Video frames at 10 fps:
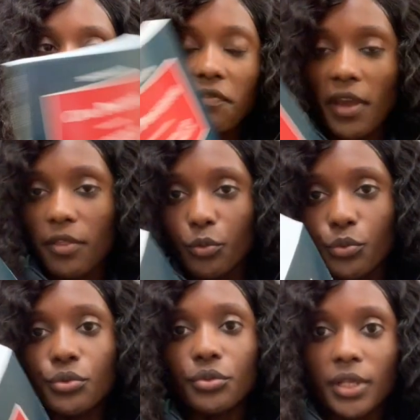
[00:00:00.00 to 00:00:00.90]
find the
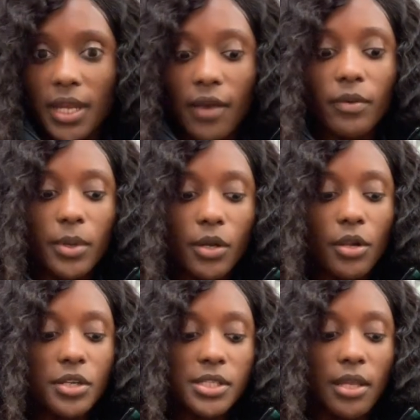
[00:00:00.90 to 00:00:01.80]
rule, and have a better
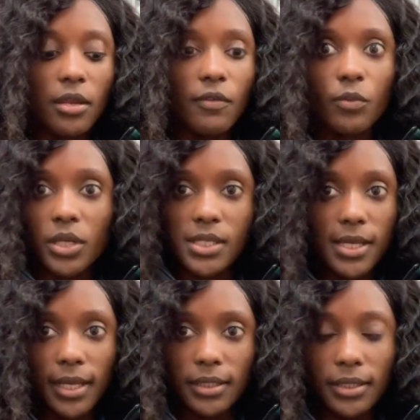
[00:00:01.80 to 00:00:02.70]
understanding of what
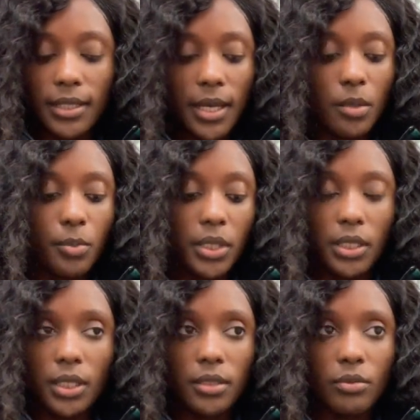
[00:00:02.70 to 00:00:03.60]
exactly that
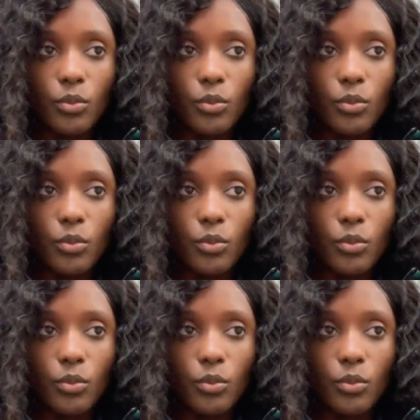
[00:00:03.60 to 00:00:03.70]
opinion,